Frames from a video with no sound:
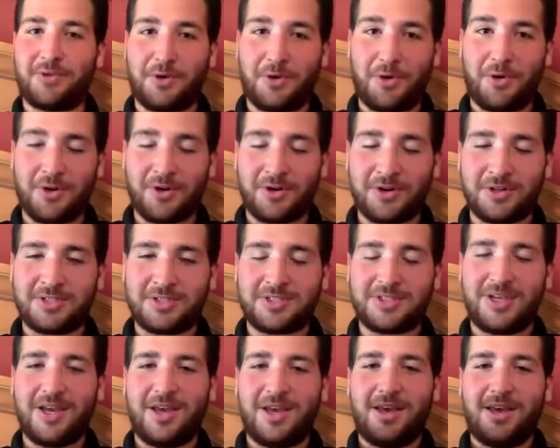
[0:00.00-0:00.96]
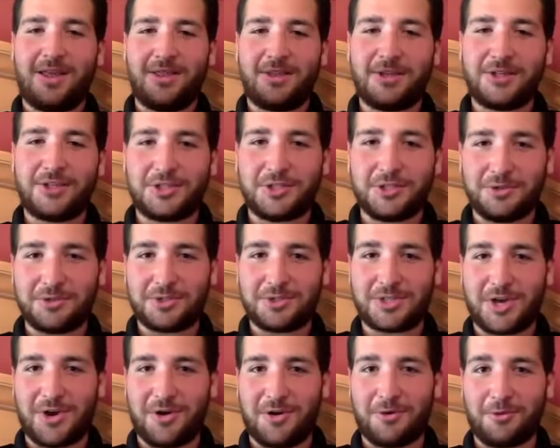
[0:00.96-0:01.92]
course, the choose
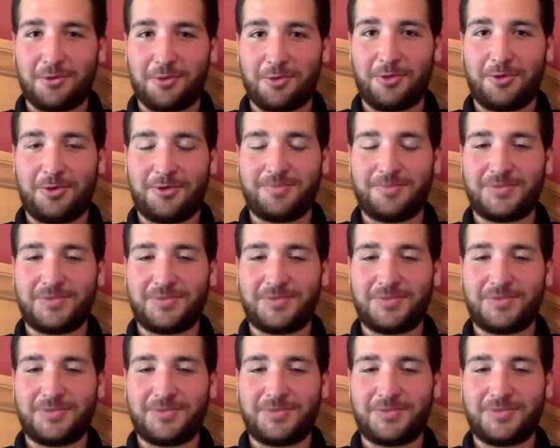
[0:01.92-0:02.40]
cone rule.